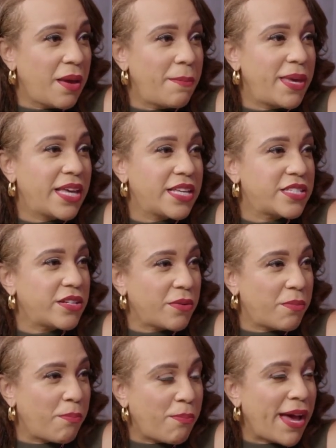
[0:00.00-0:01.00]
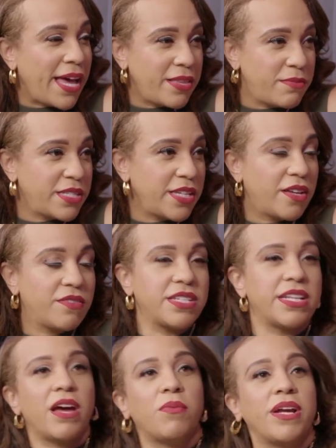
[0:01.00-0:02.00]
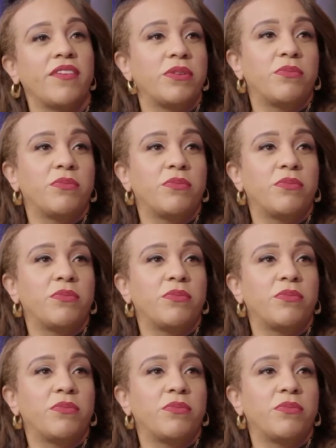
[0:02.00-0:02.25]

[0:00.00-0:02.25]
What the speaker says: because they're by themselves and now we have to